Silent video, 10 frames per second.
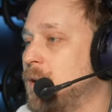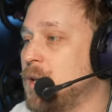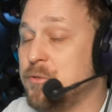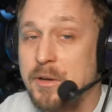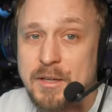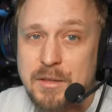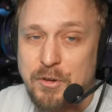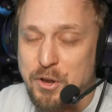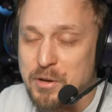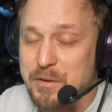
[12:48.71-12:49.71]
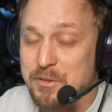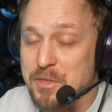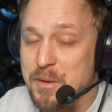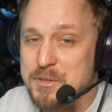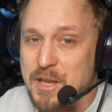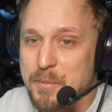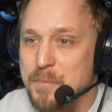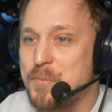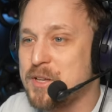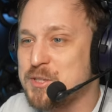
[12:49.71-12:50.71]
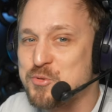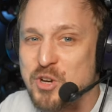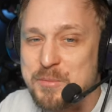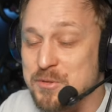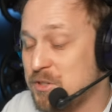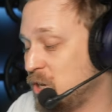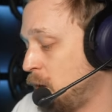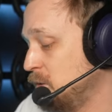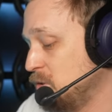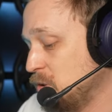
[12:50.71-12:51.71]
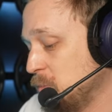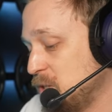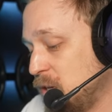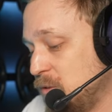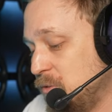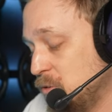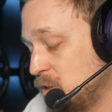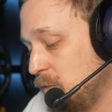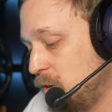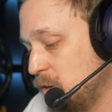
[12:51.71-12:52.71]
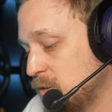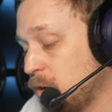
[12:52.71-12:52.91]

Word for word: If you liked the video, give it a thumbs up and subscribe to the channel to not miss any future videos.